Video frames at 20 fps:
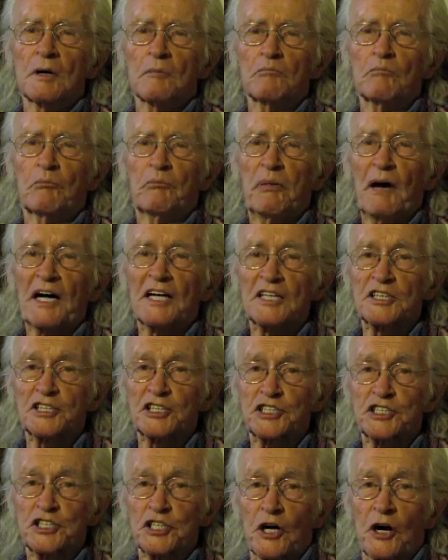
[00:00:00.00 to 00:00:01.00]
buzz
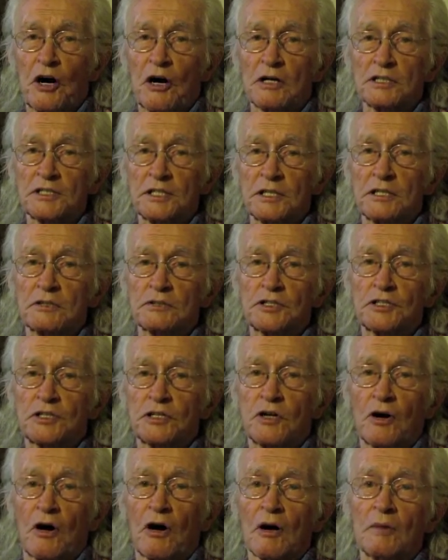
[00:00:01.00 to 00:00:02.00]
saws they used to
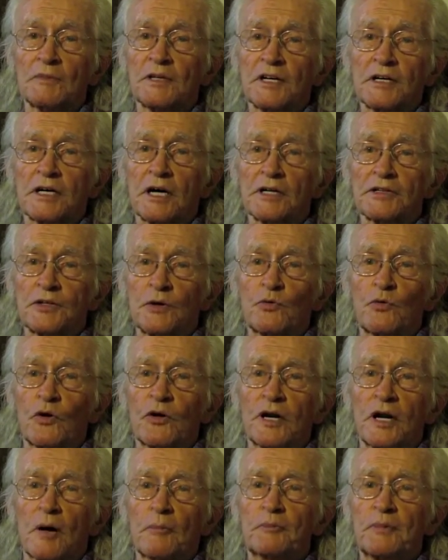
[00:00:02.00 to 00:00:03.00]
call them, that cut the
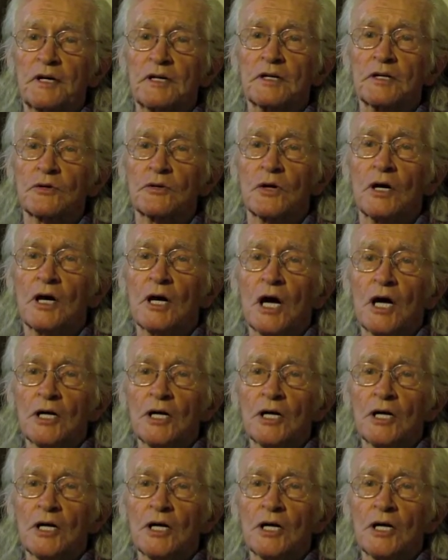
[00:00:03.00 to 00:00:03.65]
wood up into